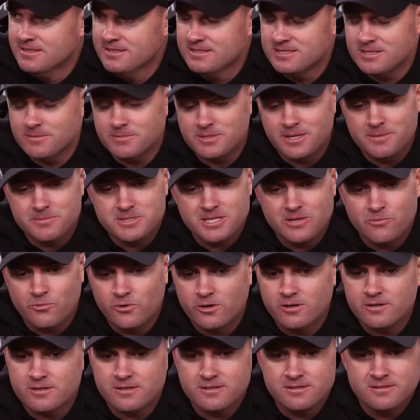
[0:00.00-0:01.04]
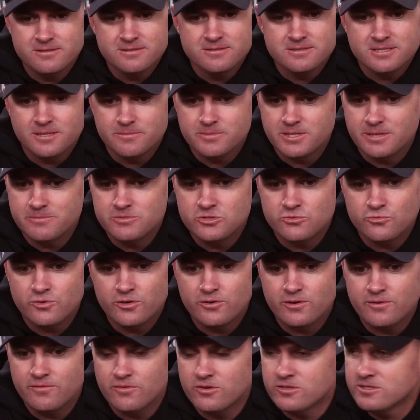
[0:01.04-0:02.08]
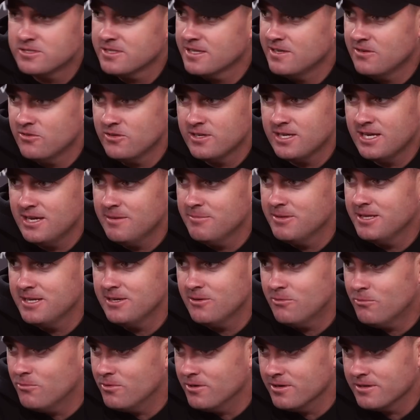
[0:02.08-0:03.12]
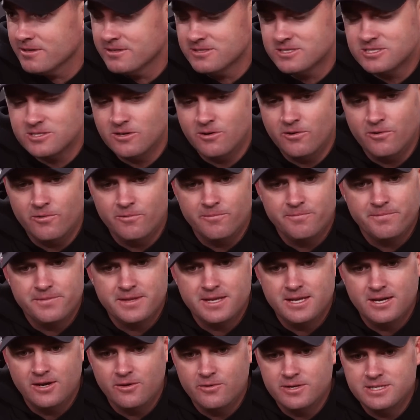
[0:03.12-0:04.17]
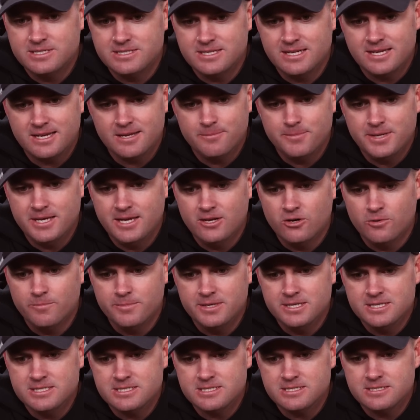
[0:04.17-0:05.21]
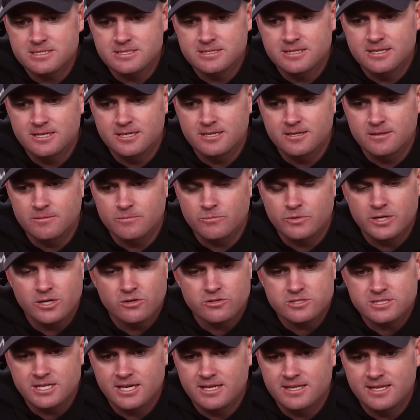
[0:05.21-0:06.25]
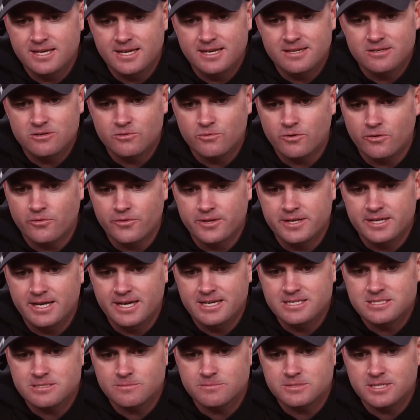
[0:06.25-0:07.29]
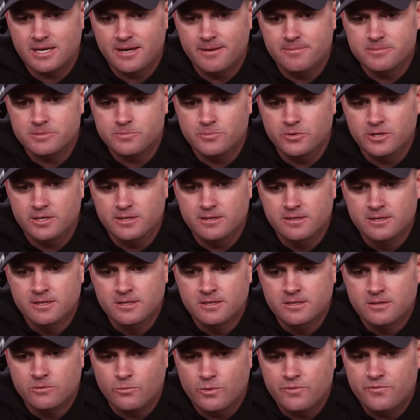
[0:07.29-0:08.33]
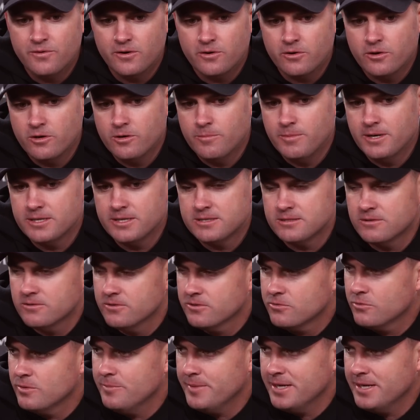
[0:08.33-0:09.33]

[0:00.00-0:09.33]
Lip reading: sometimes they work. Sometimes you run a reverse later in the game and they don't work. So, you know, it can be hit or miss. We understand that. You're rolling the dice sometimes, but we felt good about the look we